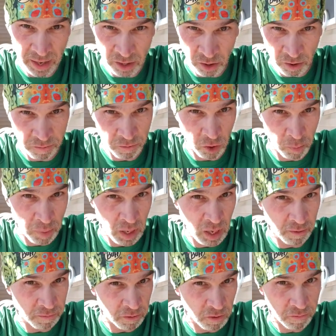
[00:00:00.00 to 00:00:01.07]
Either a full
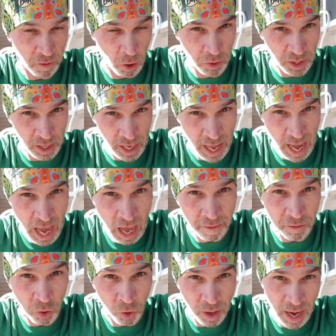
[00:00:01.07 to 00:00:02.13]
Buff, folded in half,
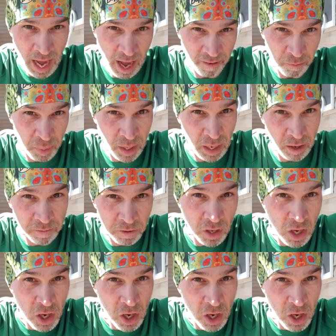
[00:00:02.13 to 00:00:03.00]
or a half Buff.